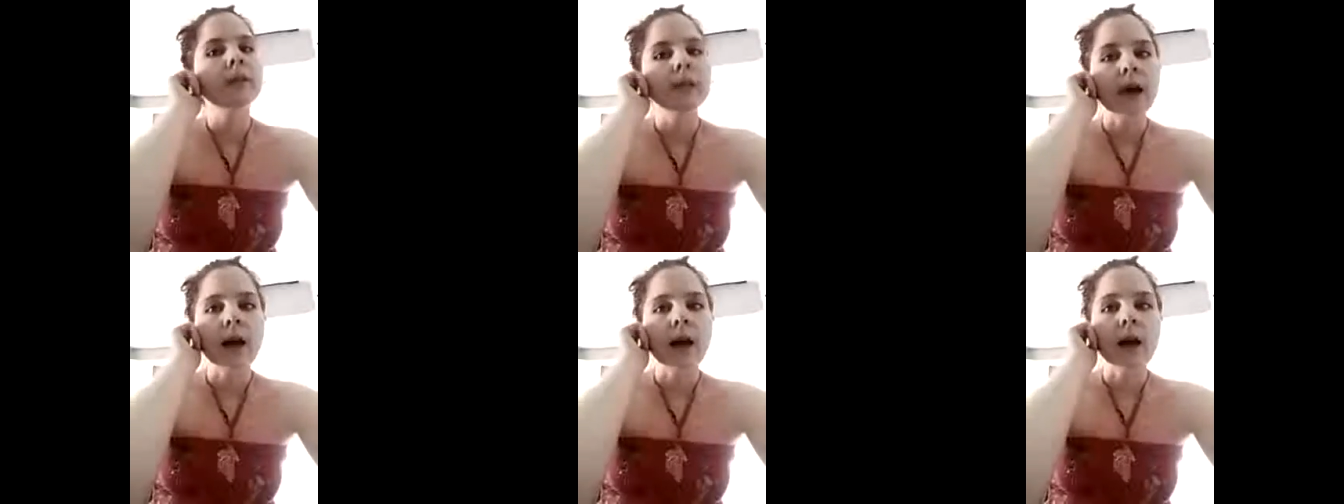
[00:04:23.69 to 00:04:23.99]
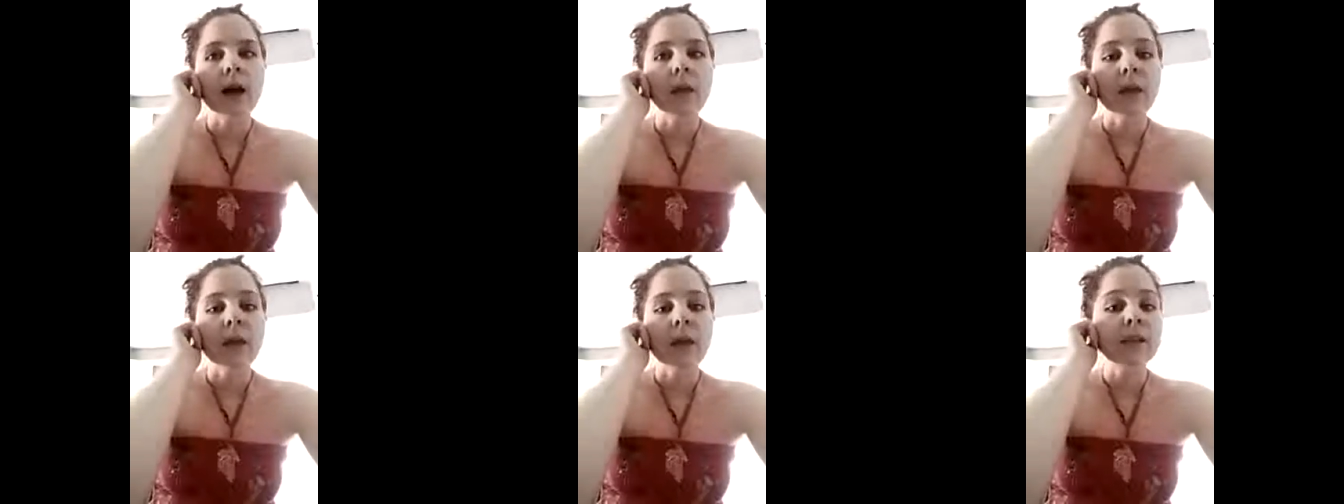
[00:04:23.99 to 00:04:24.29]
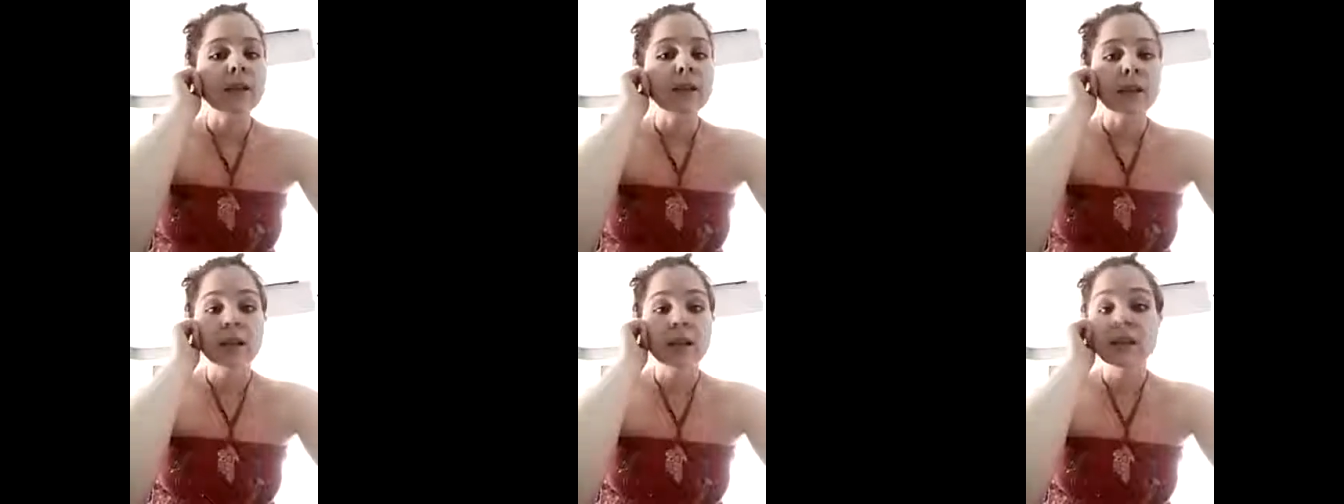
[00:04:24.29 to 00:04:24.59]

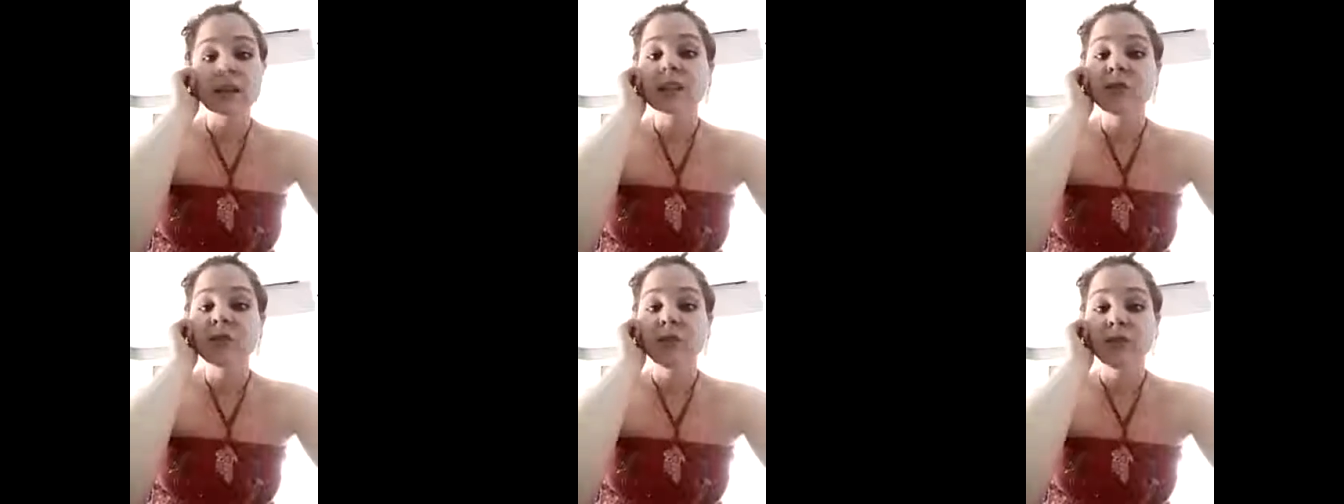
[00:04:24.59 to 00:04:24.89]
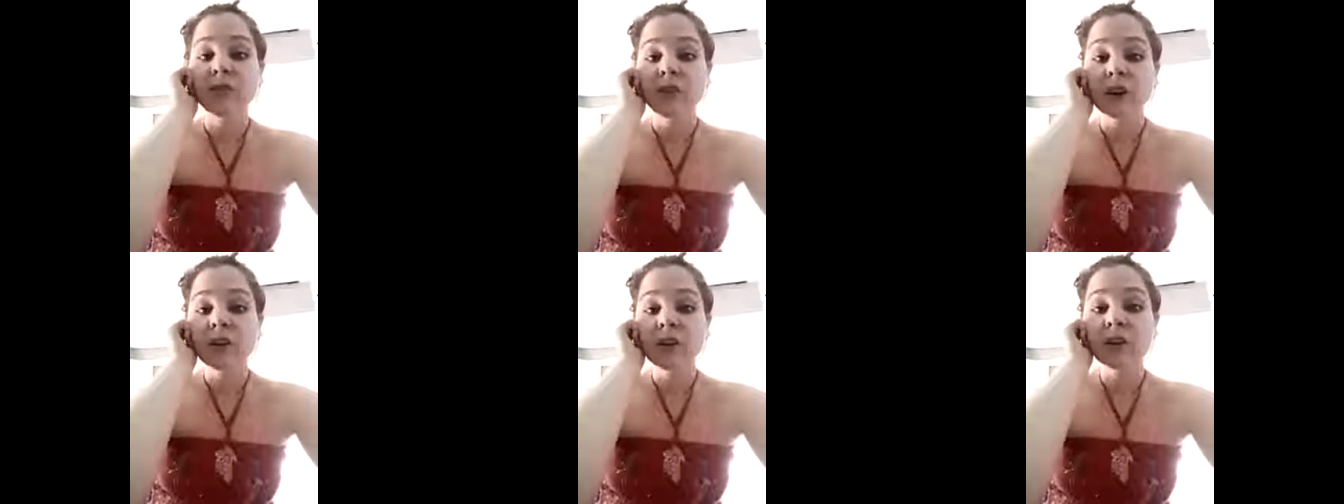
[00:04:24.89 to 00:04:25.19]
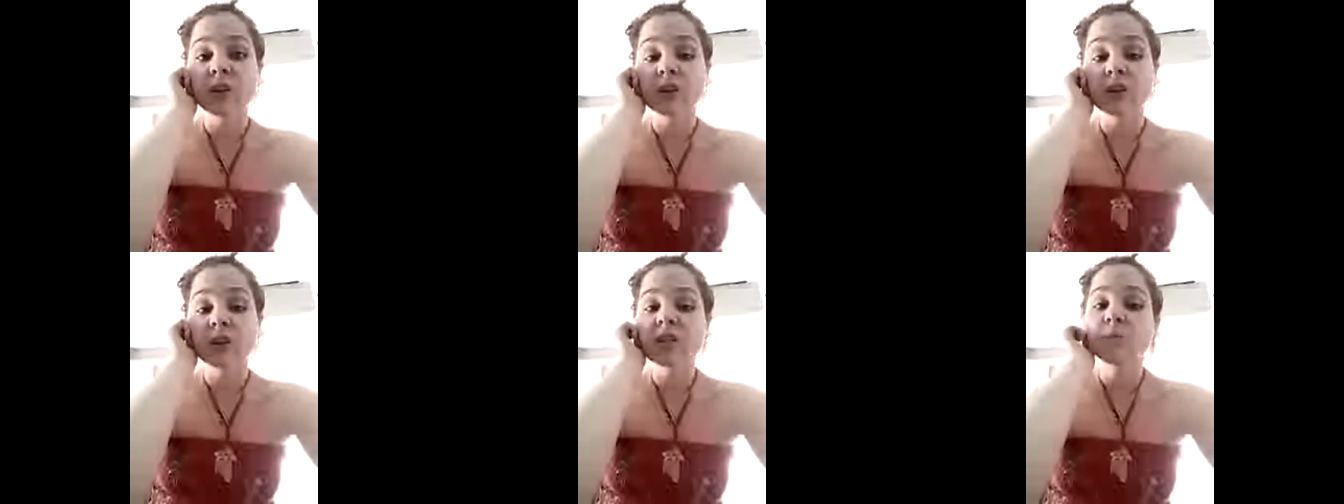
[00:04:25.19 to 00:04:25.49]
And it's
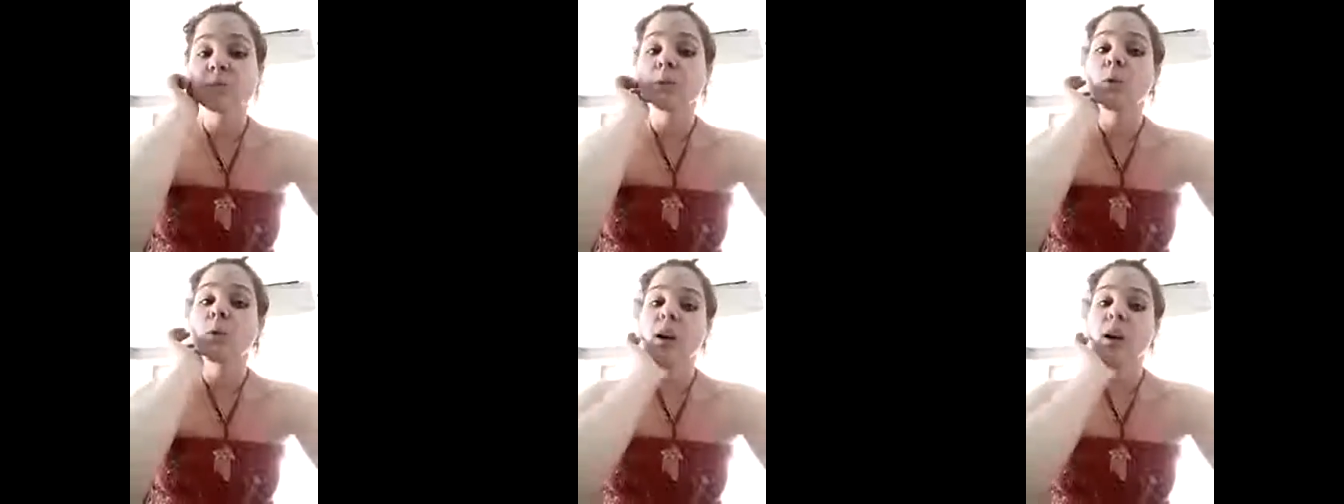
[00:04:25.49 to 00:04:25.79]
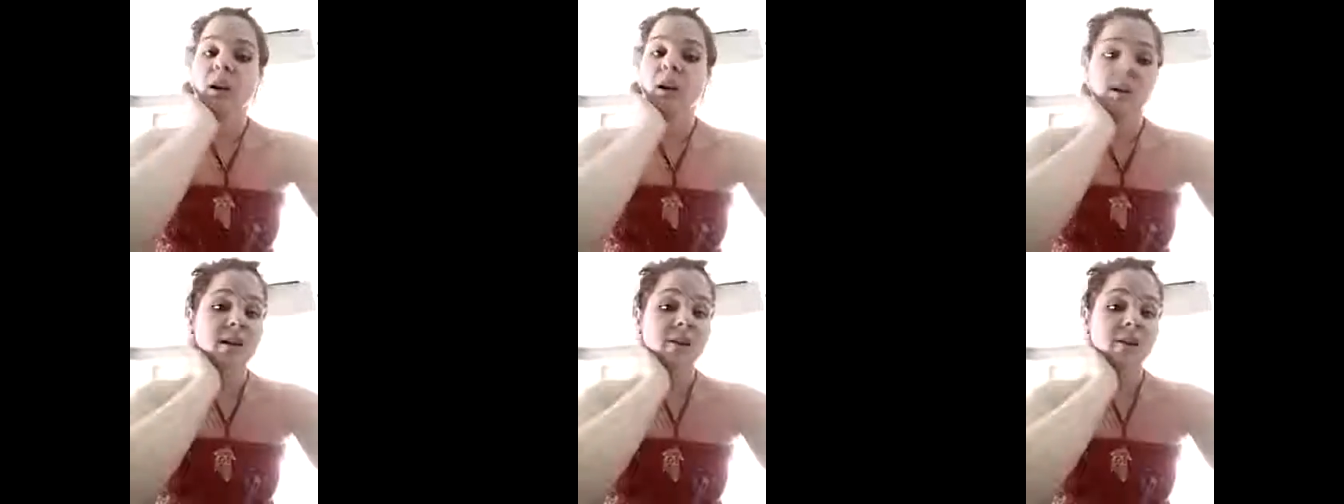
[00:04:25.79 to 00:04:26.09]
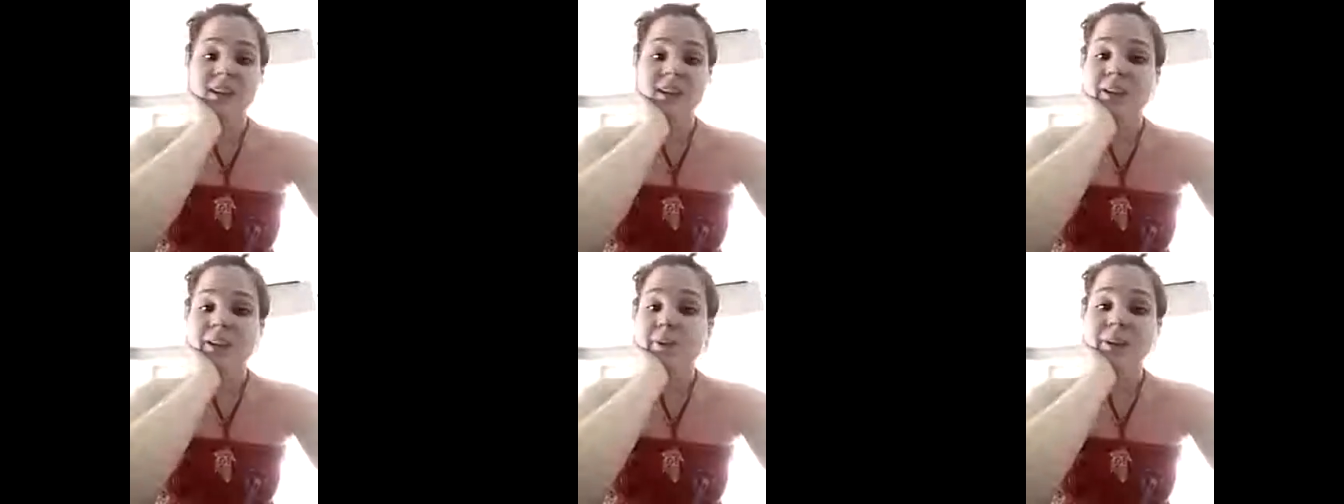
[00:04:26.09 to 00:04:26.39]
very good to be wary
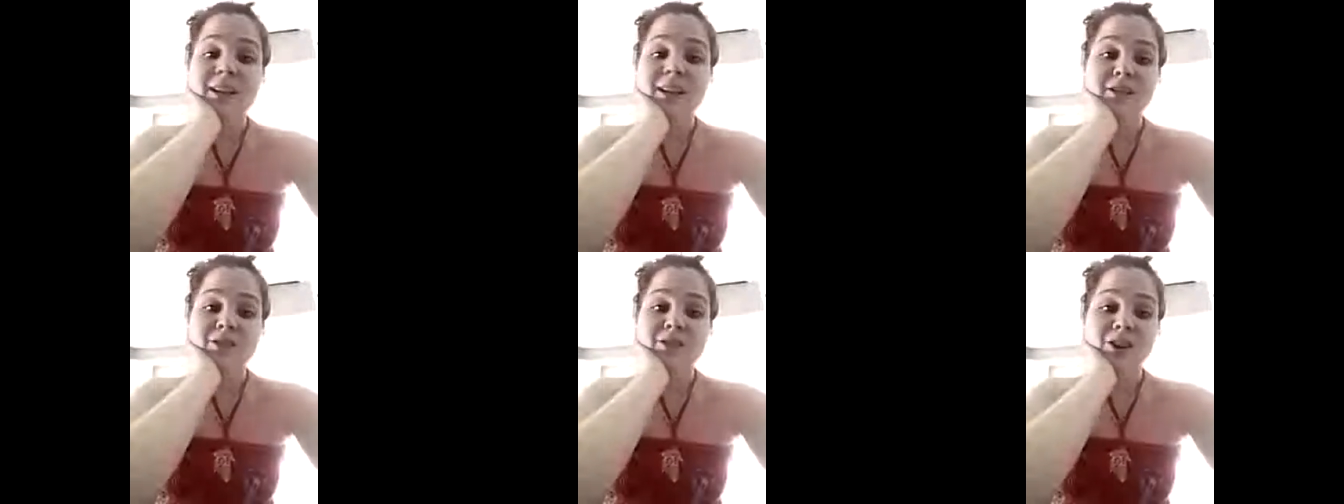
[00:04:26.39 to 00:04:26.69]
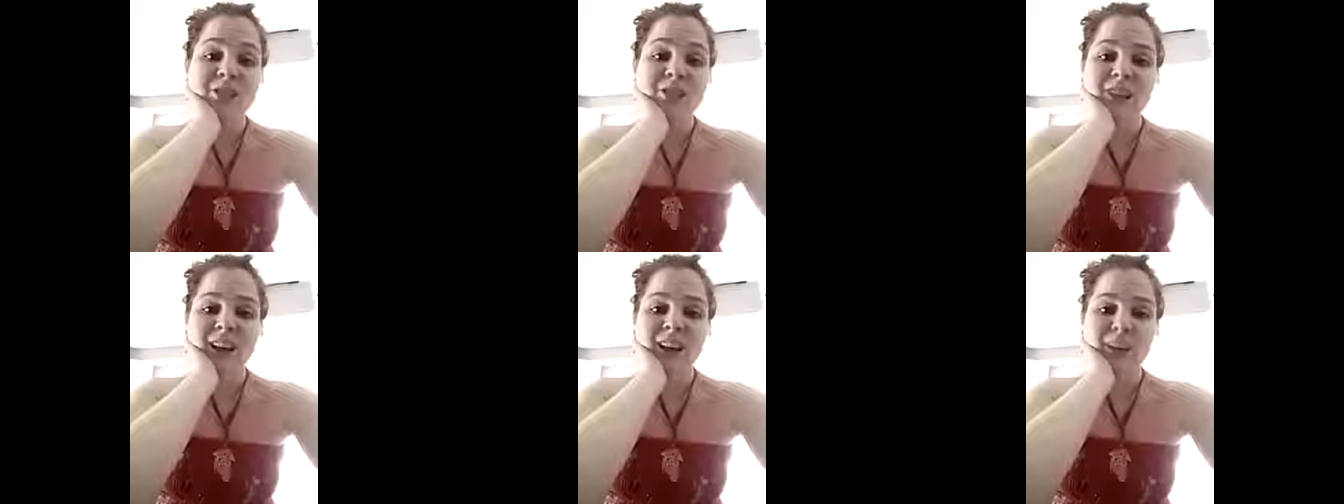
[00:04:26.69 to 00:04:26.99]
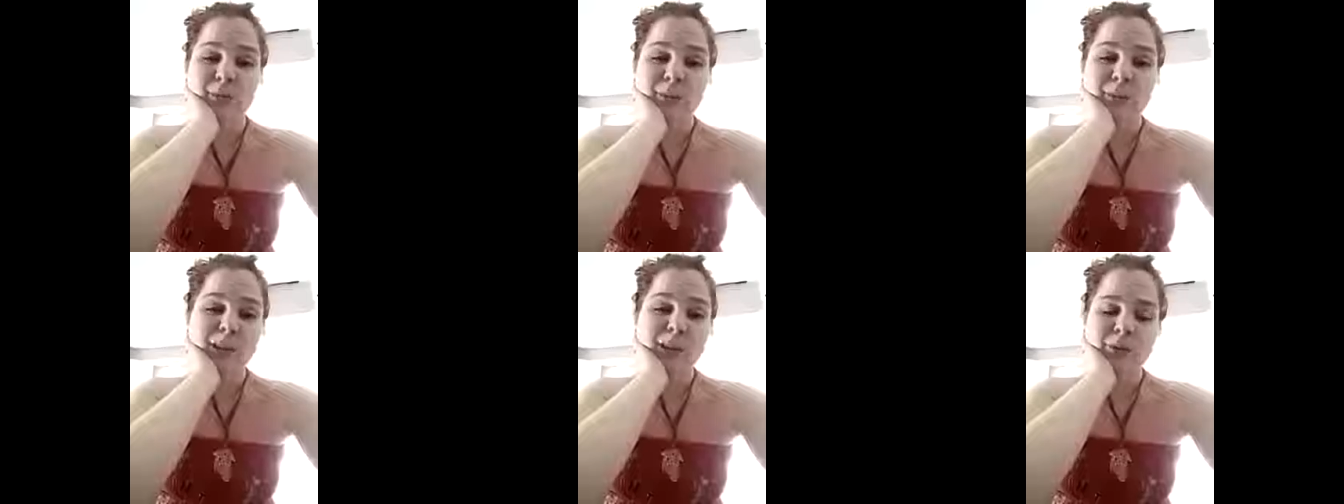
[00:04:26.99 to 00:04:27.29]
of things, because there are
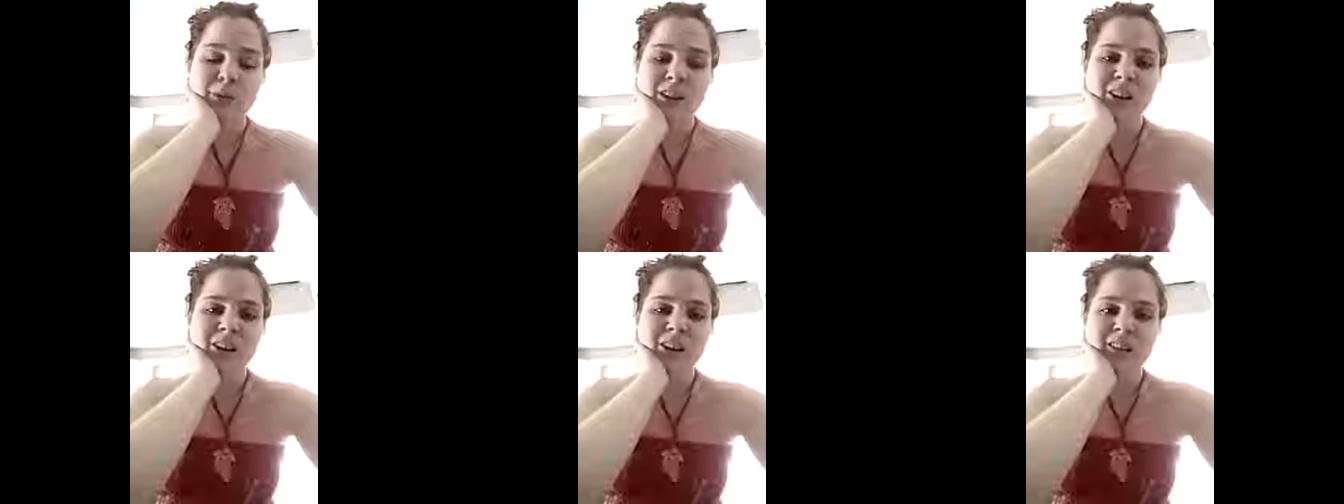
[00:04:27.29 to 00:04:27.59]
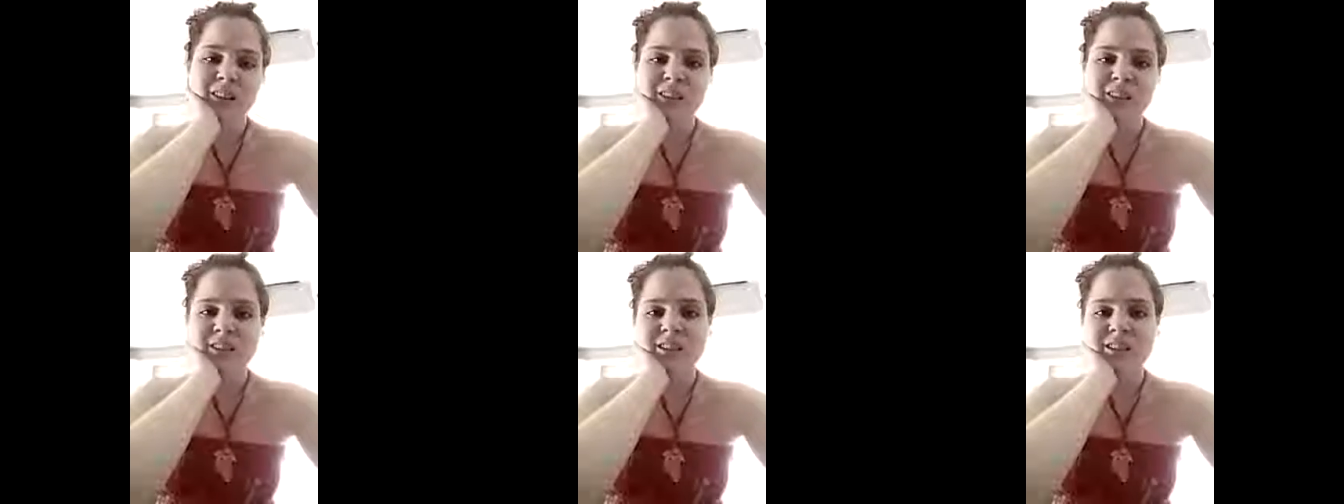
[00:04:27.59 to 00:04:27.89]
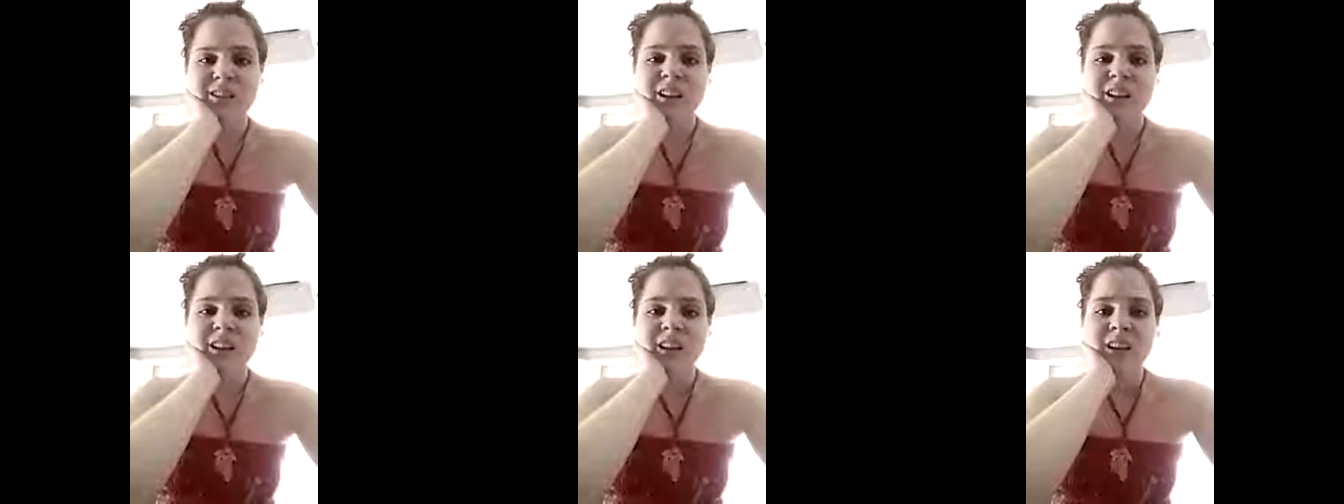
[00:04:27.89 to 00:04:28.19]
scams out there, and
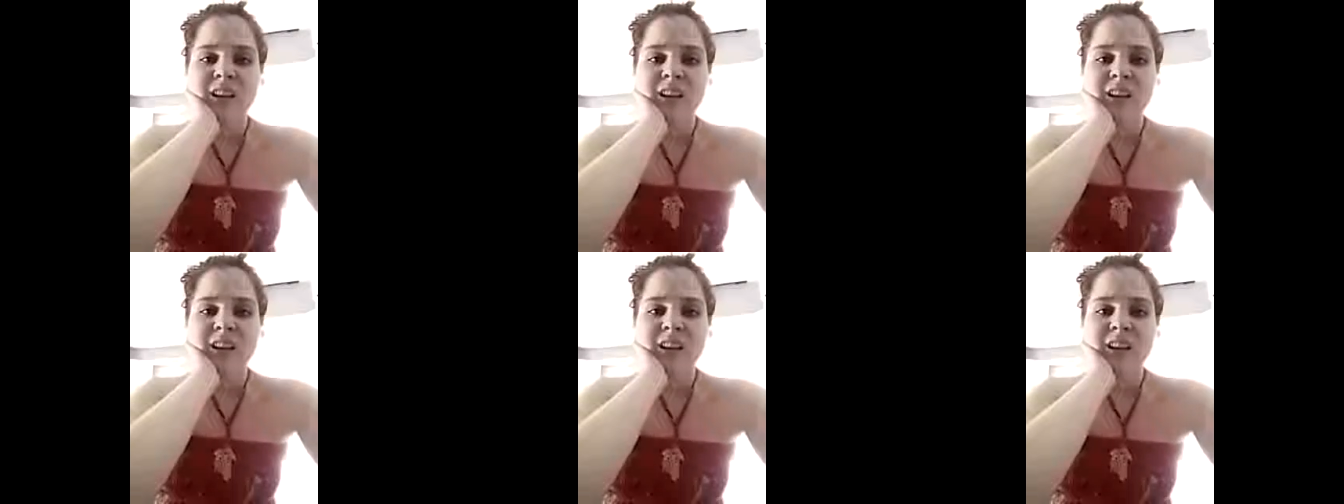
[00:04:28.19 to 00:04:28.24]
it's,